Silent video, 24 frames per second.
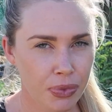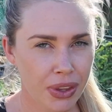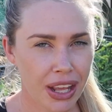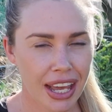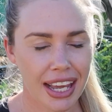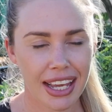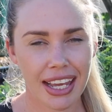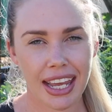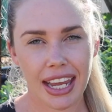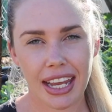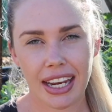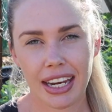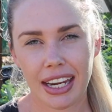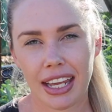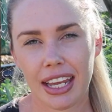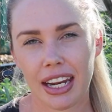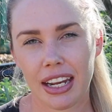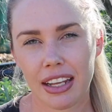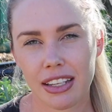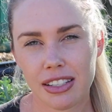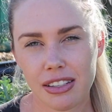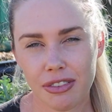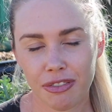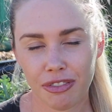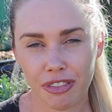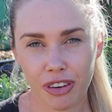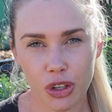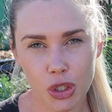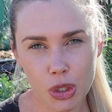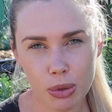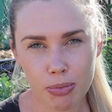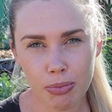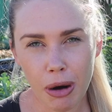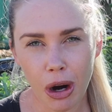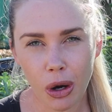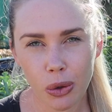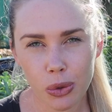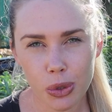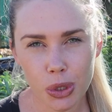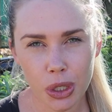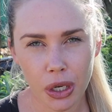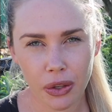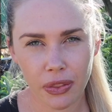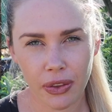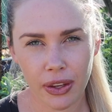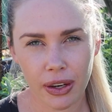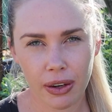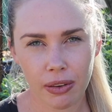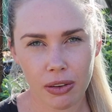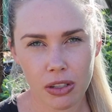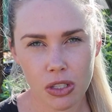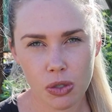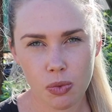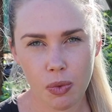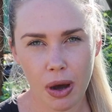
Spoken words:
Again, getting some fresh mulch on there as